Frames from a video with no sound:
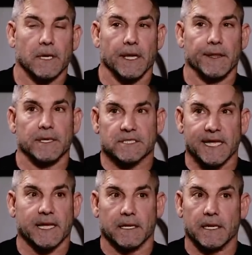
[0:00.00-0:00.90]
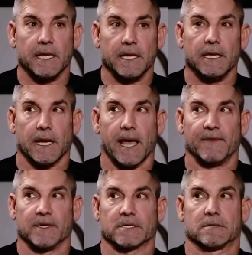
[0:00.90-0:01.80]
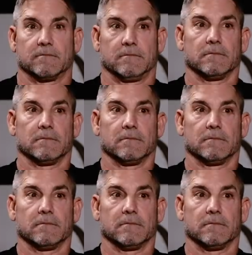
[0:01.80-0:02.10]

and then second, he had this